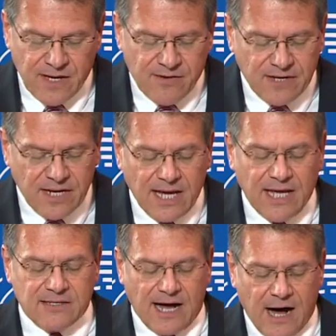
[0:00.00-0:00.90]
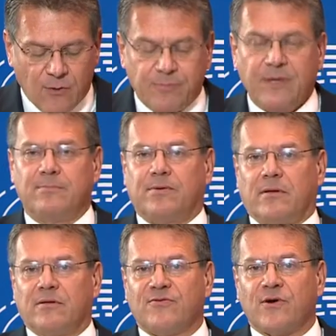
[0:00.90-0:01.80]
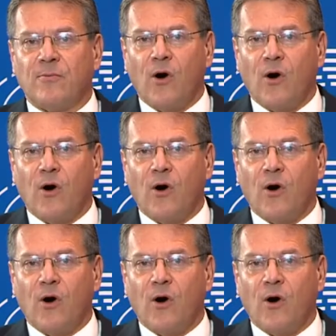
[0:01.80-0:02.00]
We need our people from